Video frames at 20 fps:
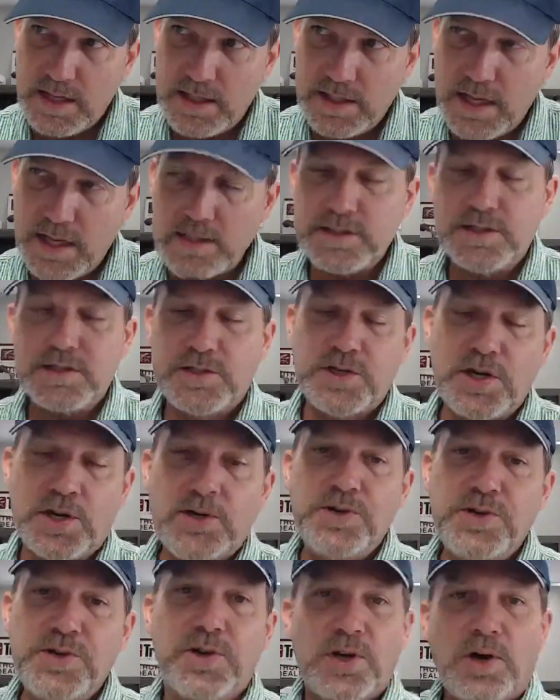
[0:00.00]
that
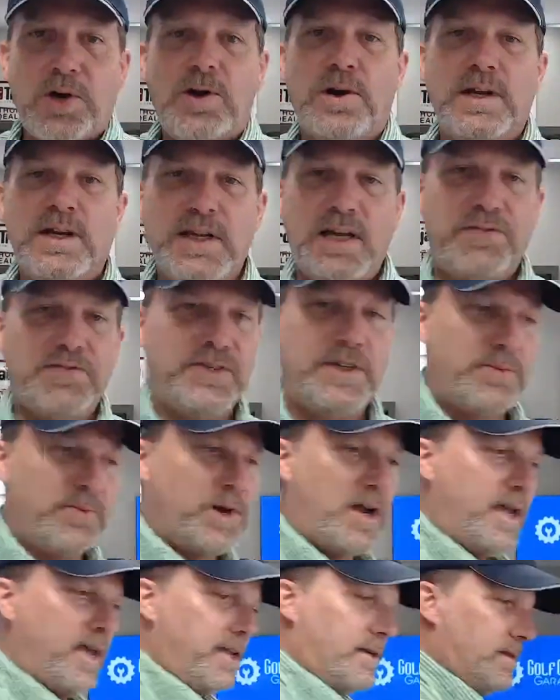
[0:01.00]
turn your car left and
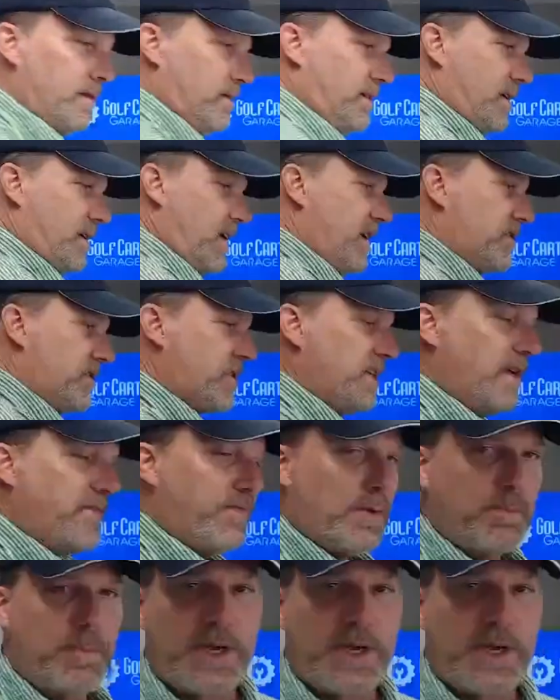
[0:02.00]
right and see if it